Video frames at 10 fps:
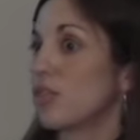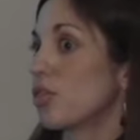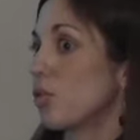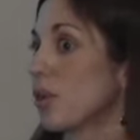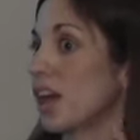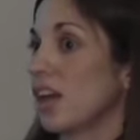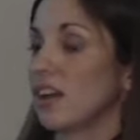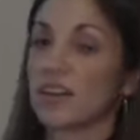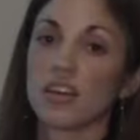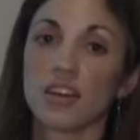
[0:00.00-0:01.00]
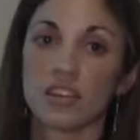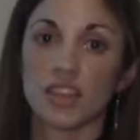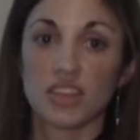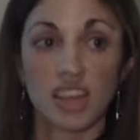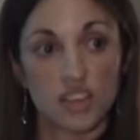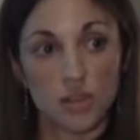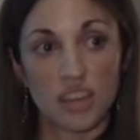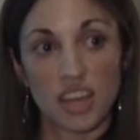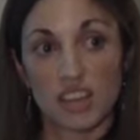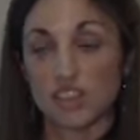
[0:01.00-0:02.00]
the way that they do
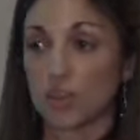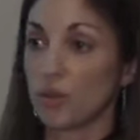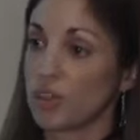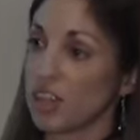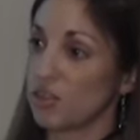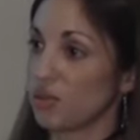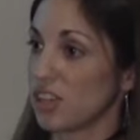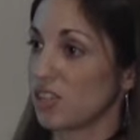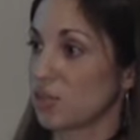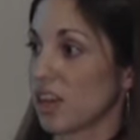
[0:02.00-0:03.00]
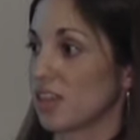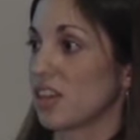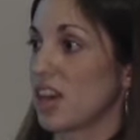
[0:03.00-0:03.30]
things, who they do things with,